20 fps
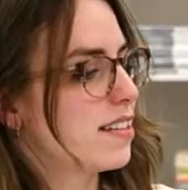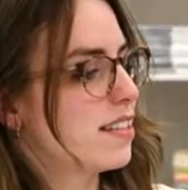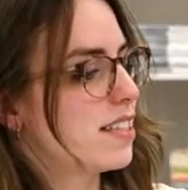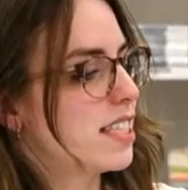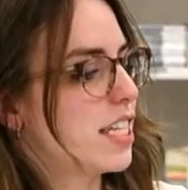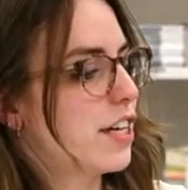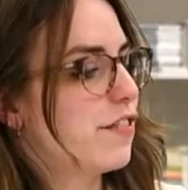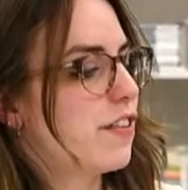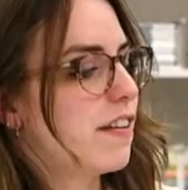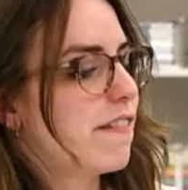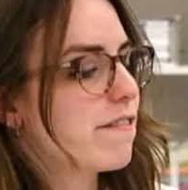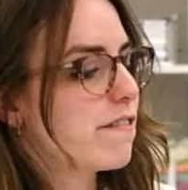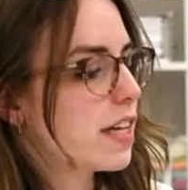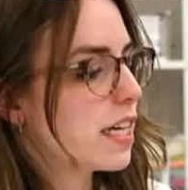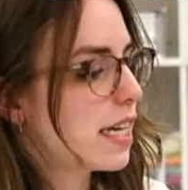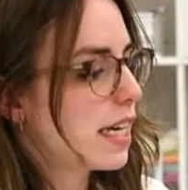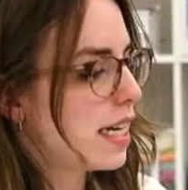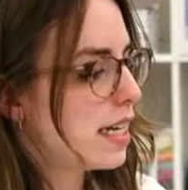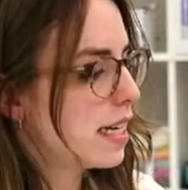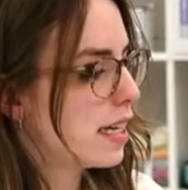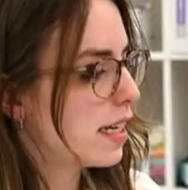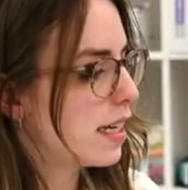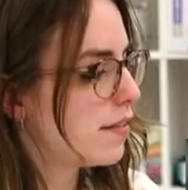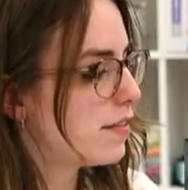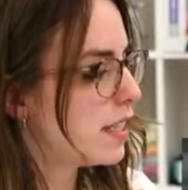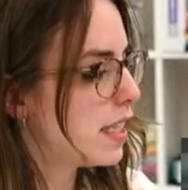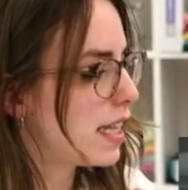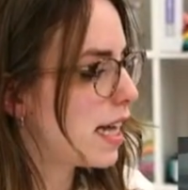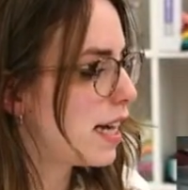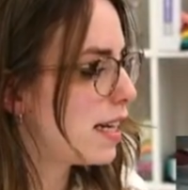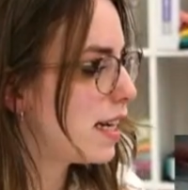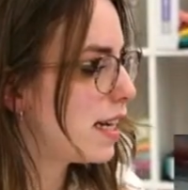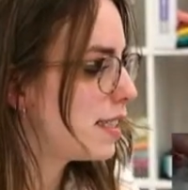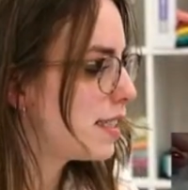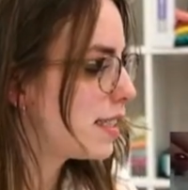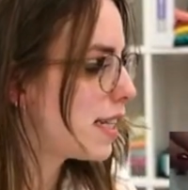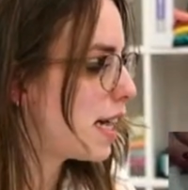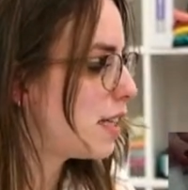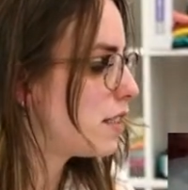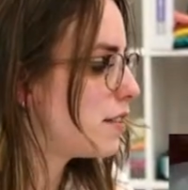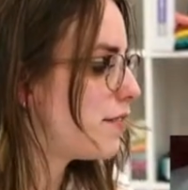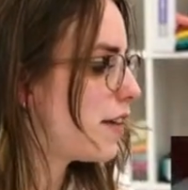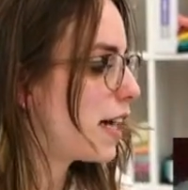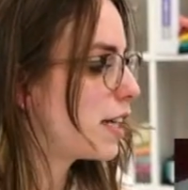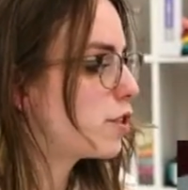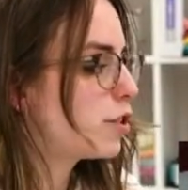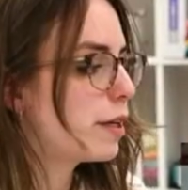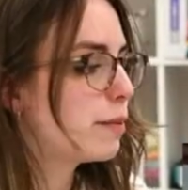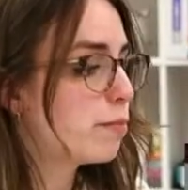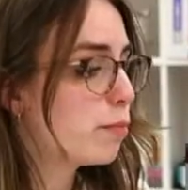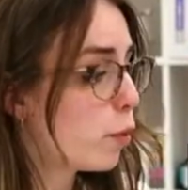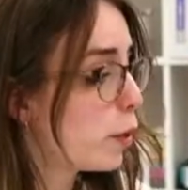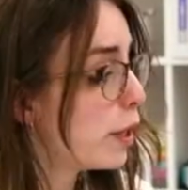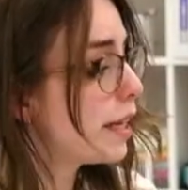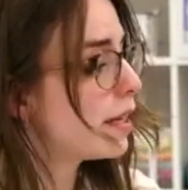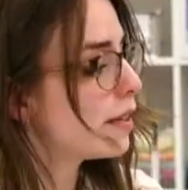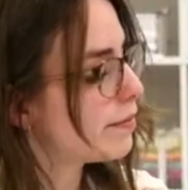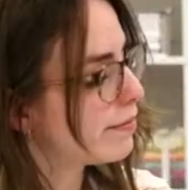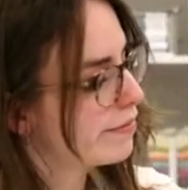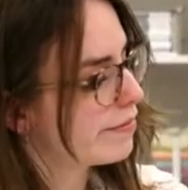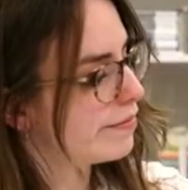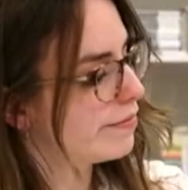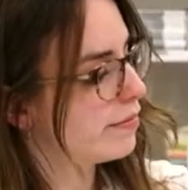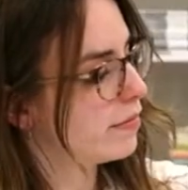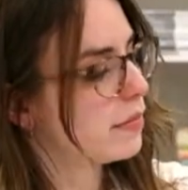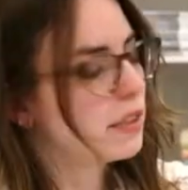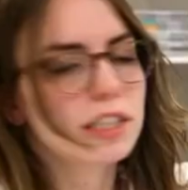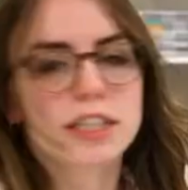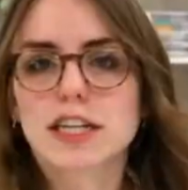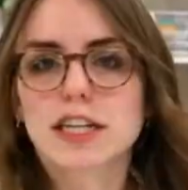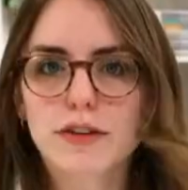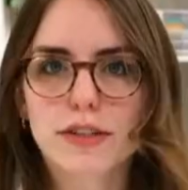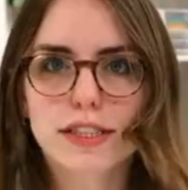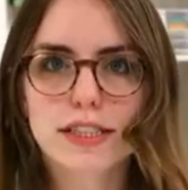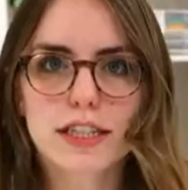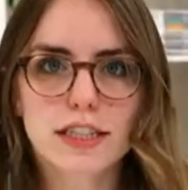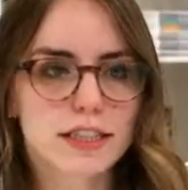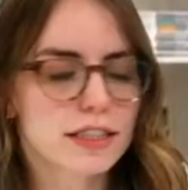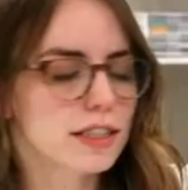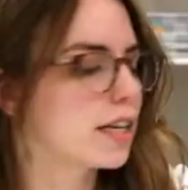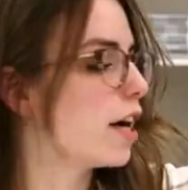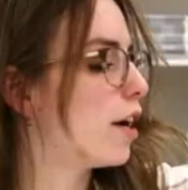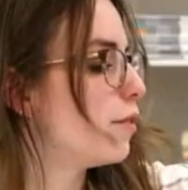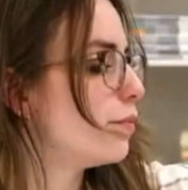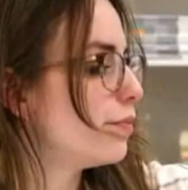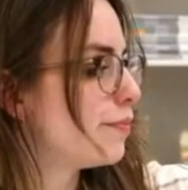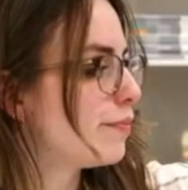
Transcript: So if you flick it and it gives you that nice satisfactory boink, you know it's good to go.